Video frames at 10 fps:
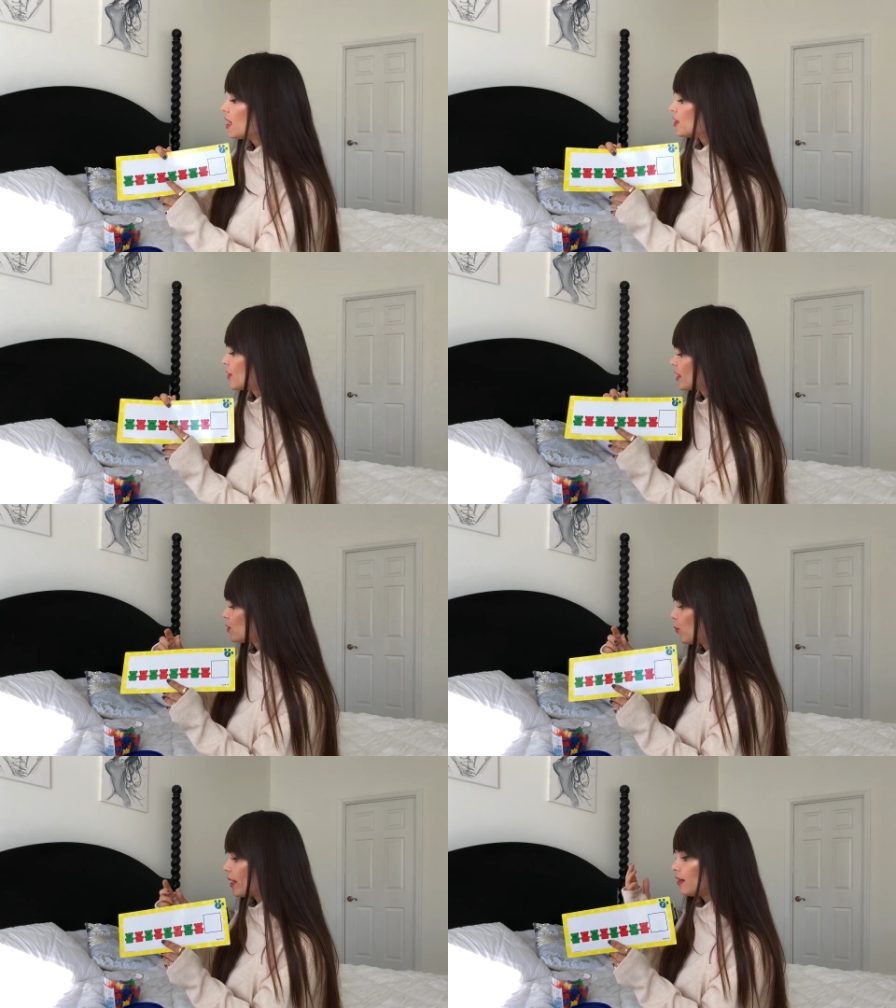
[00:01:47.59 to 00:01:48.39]
So there
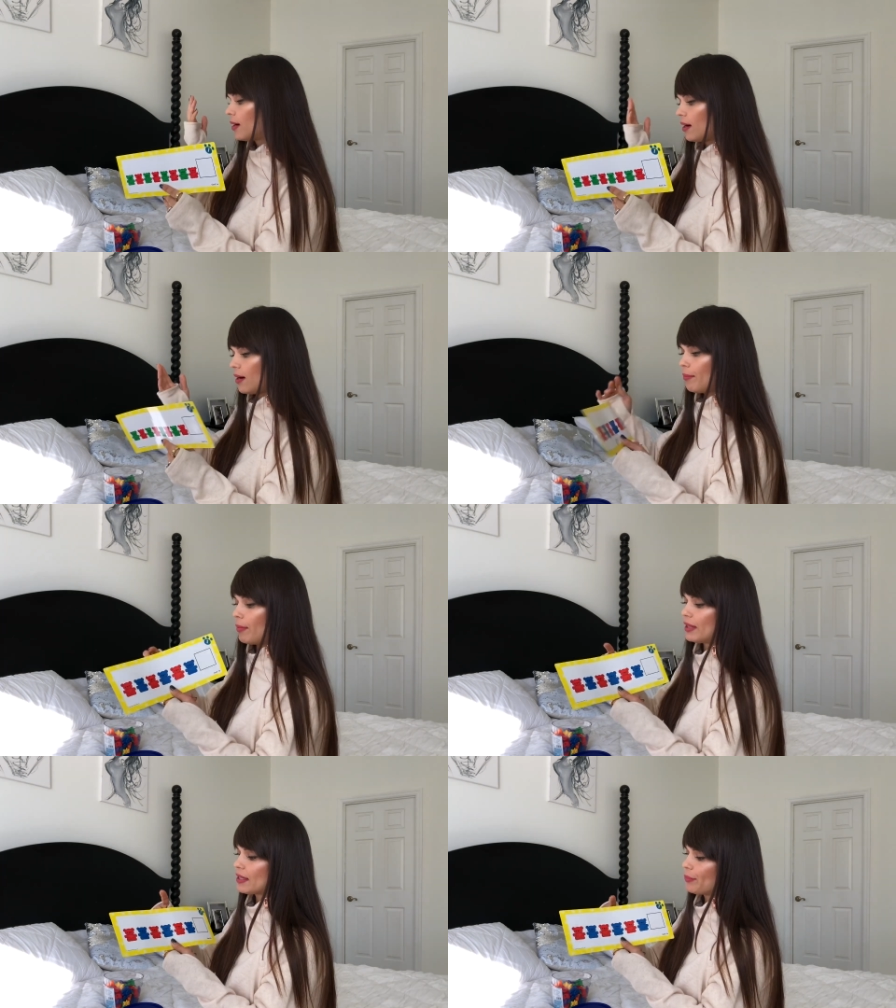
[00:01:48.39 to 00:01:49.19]
is one um,
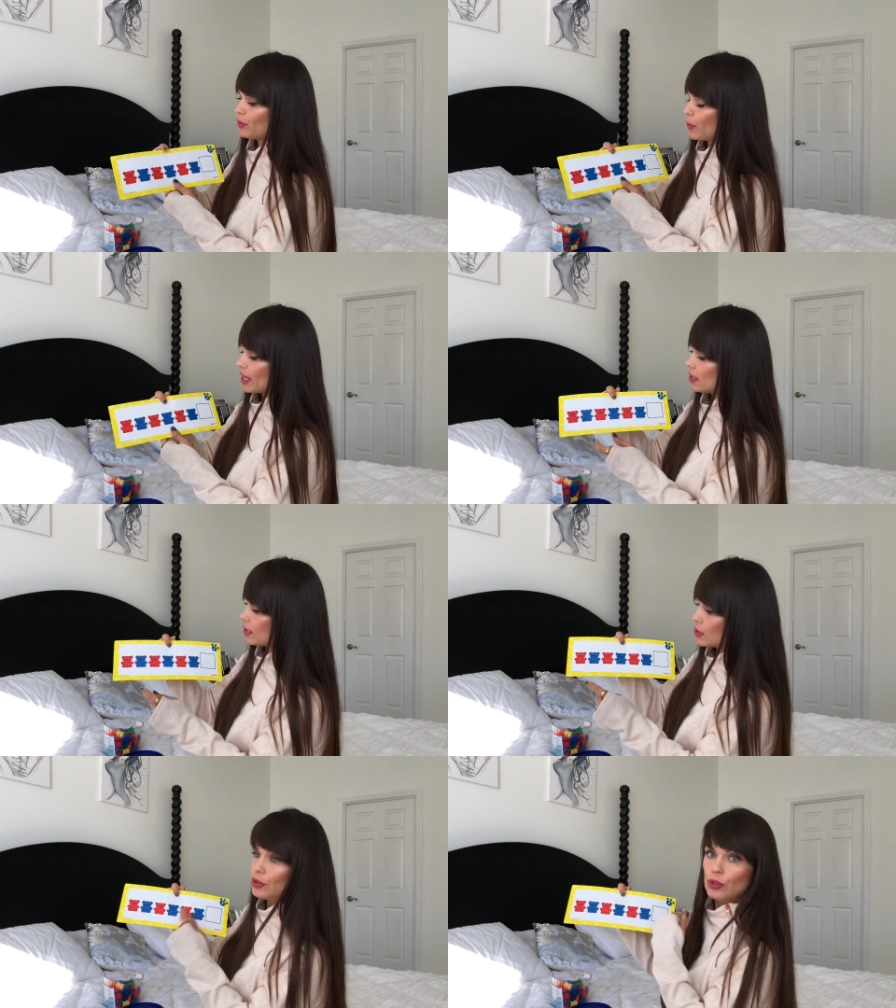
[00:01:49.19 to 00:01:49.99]
multiple
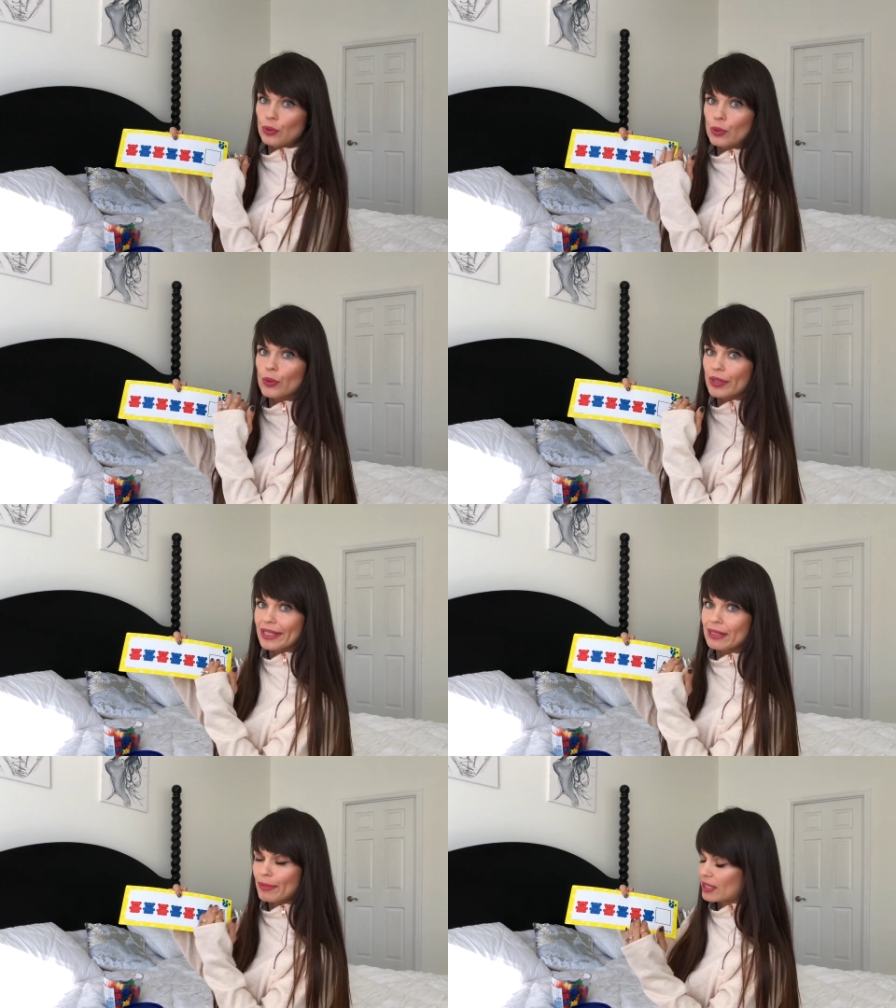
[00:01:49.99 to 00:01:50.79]
ways to do
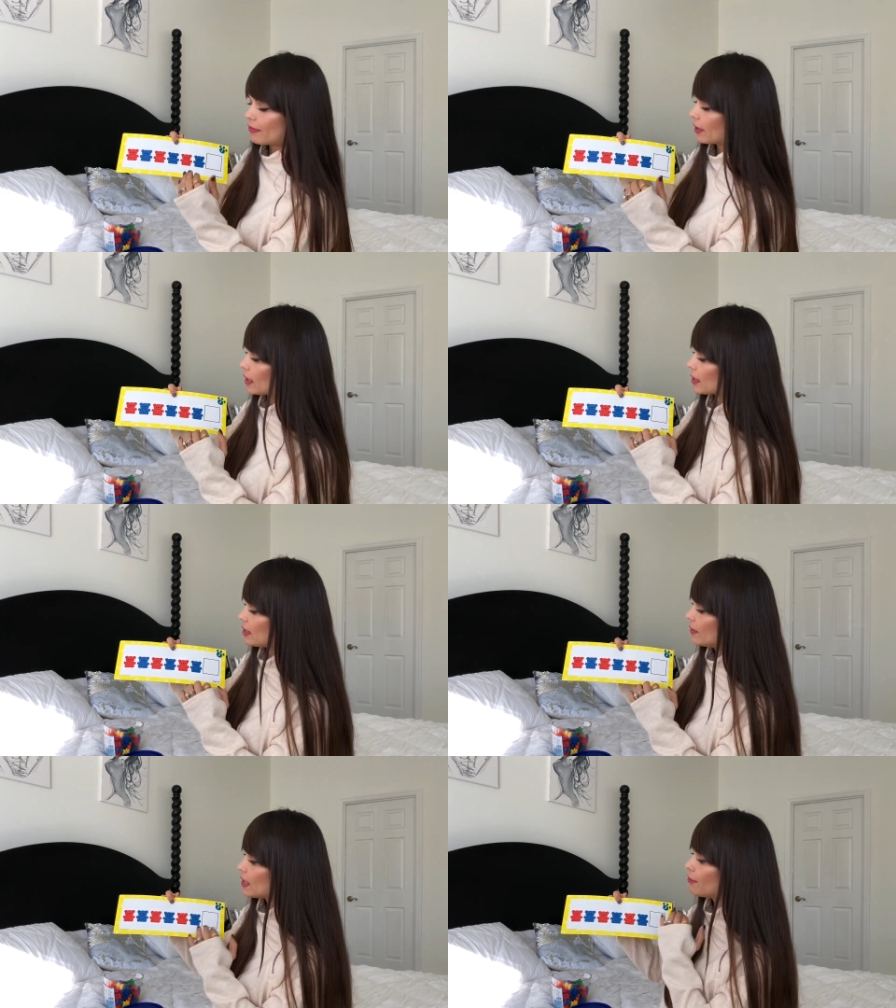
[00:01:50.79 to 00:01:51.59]
this specific
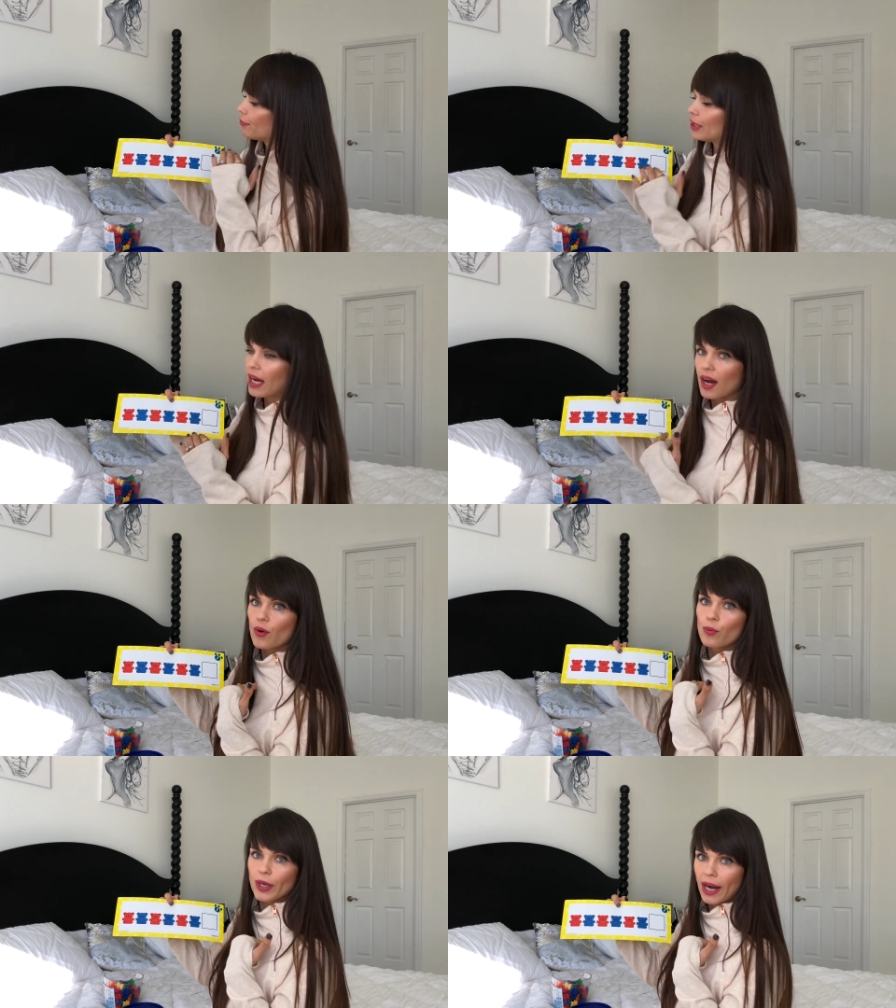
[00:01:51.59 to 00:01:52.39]
activity. For
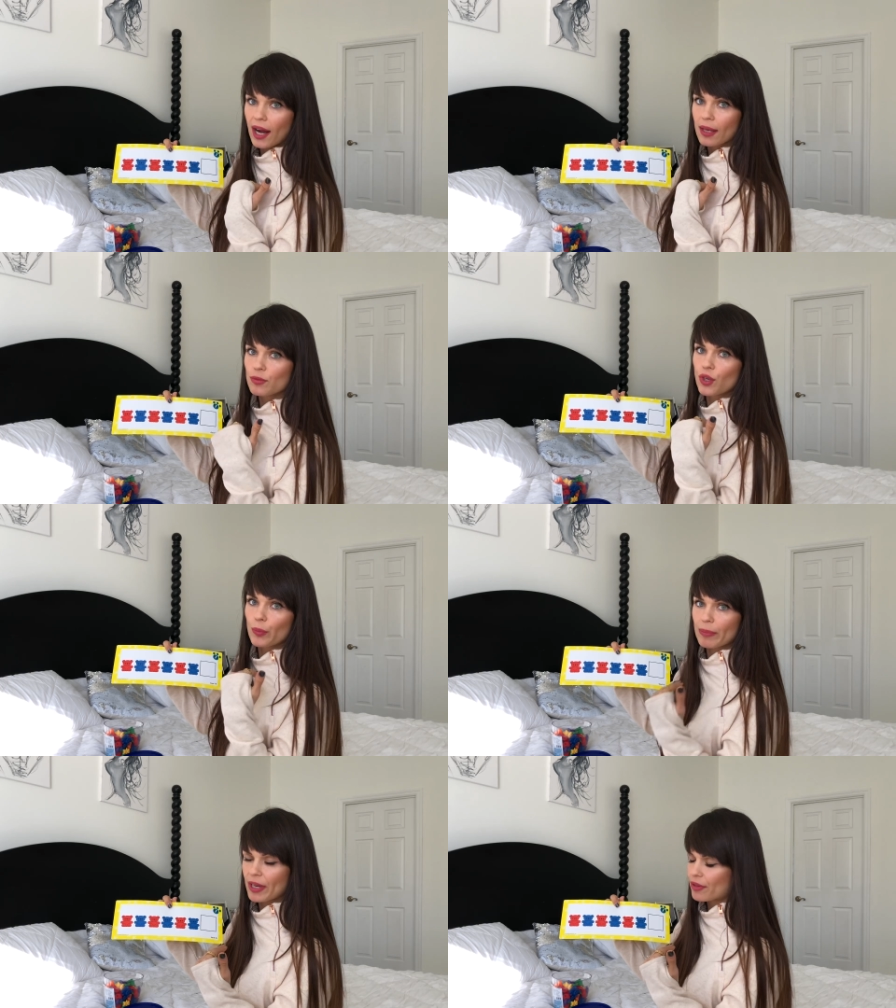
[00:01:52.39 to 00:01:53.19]
now, what I'm
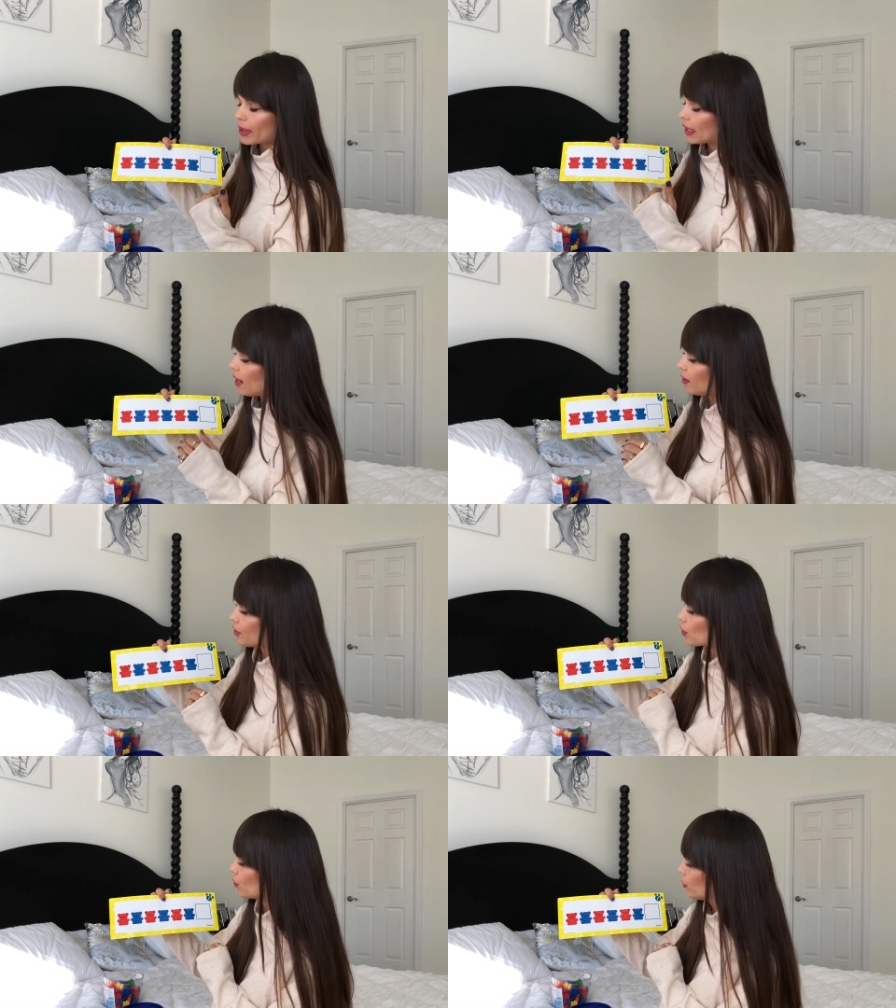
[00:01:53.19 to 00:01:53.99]
doing with my three and a
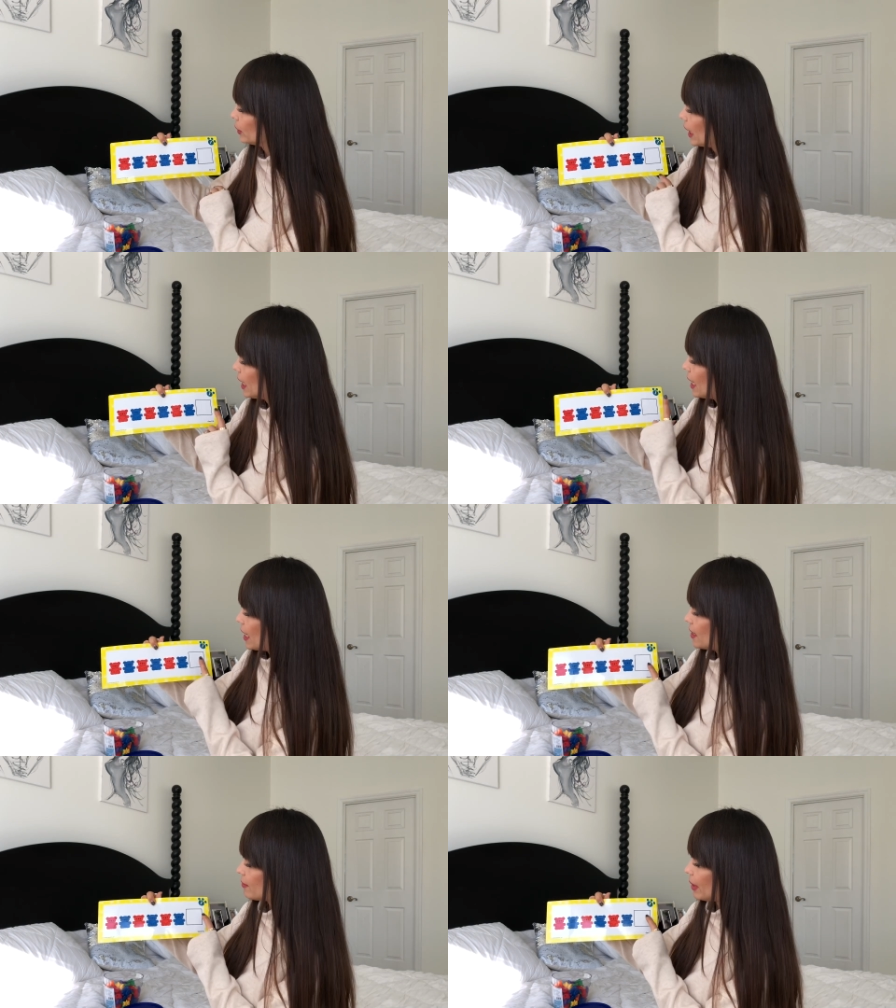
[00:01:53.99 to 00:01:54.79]
half year old
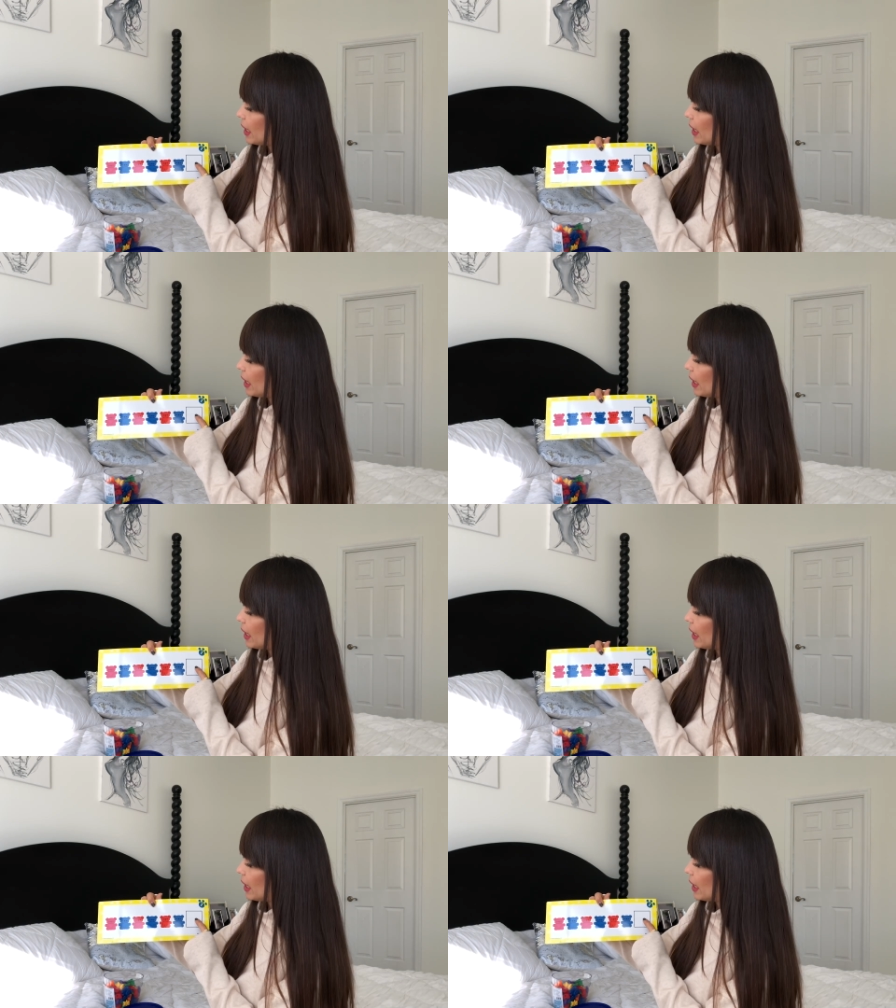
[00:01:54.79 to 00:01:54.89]
is